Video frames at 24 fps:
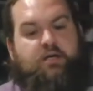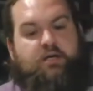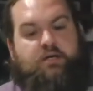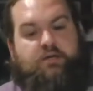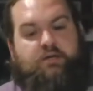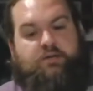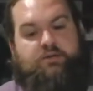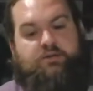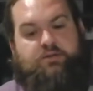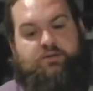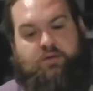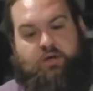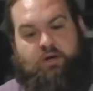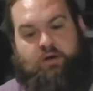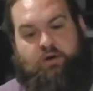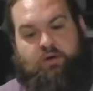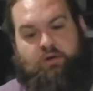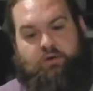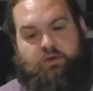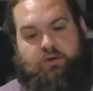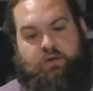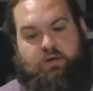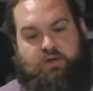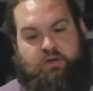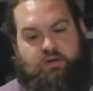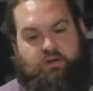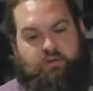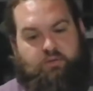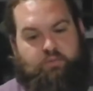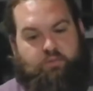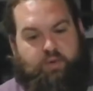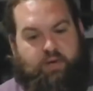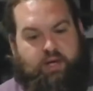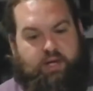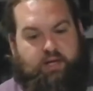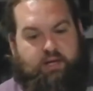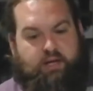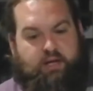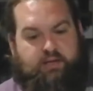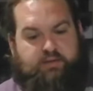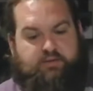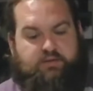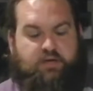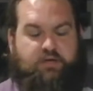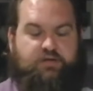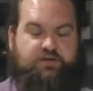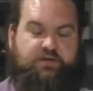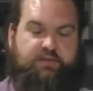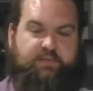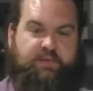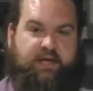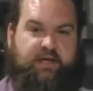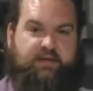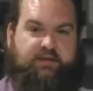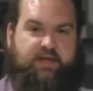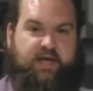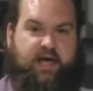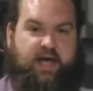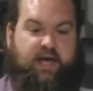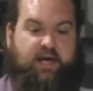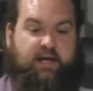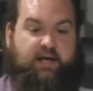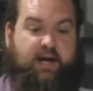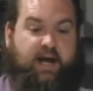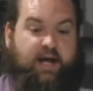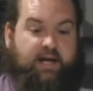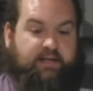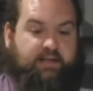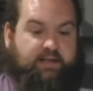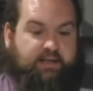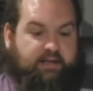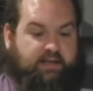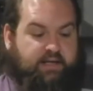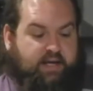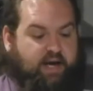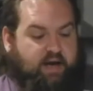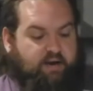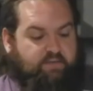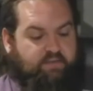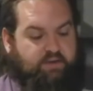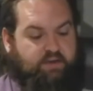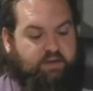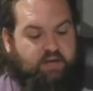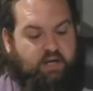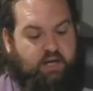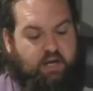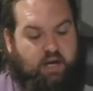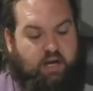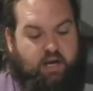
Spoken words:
So when I saw Jim had that and I didn't have it,